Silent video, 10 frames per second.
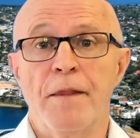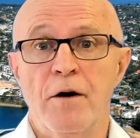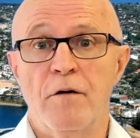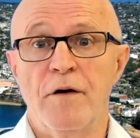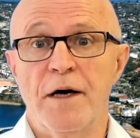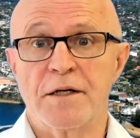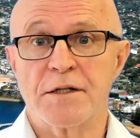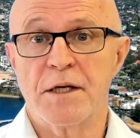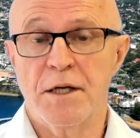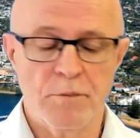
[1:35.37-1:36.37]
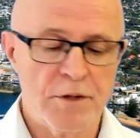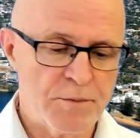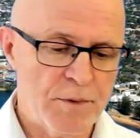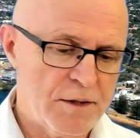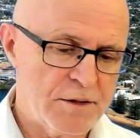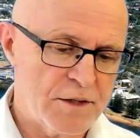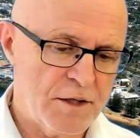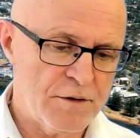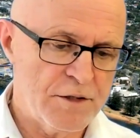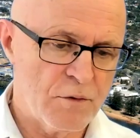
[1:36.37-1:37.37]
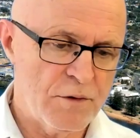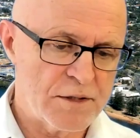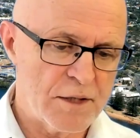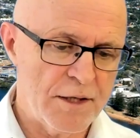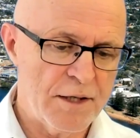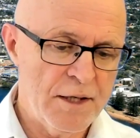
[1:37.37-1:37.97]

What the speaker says: of housing in Brisbane and southeast Queensland.